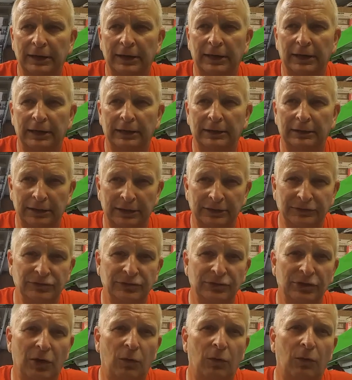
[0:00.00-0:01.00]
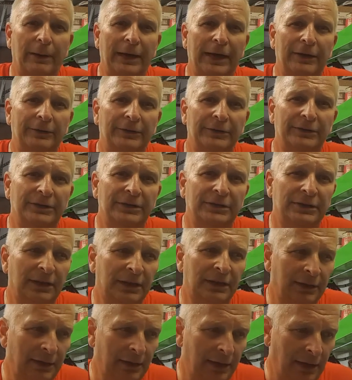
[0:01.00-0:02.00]
and let you know about it.
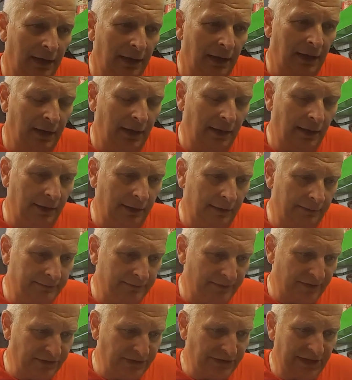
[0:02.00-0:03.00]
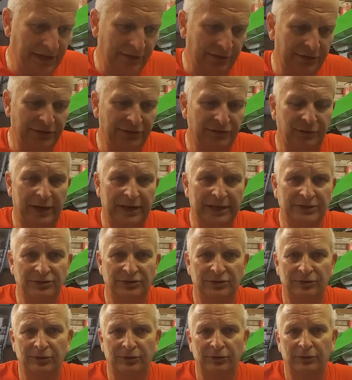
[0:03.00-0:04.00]
This Harry's
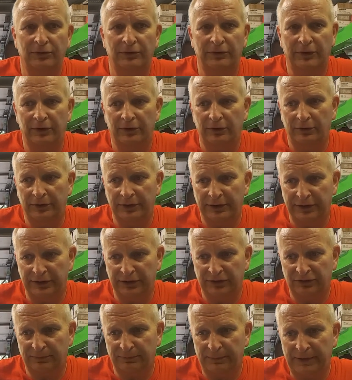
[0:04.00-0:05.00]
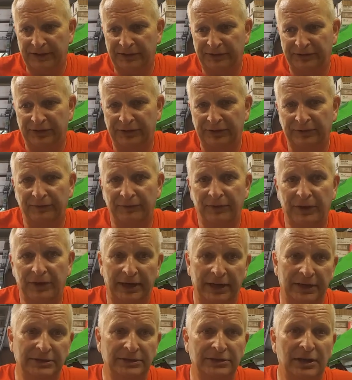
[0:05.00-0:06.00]
razor, they're inexpensive. The
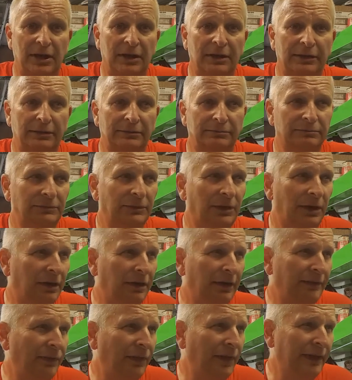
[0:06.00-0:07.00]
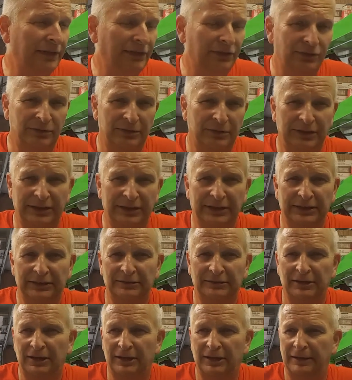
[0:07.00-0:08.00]
heads on them are, I think you can
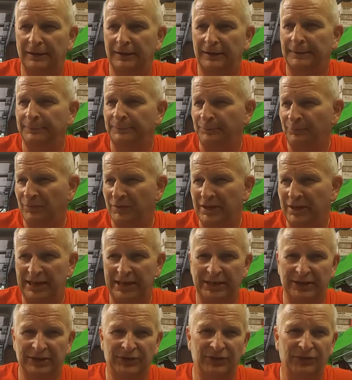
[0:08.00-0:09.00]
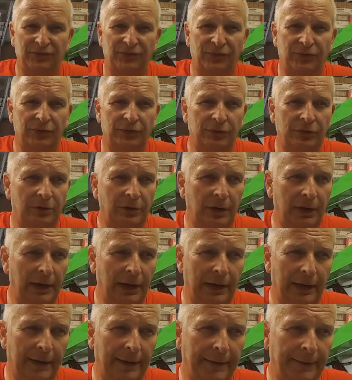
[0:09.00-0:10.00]
get the heads for,
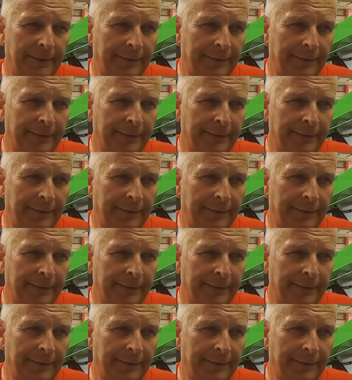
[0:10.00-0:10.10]
I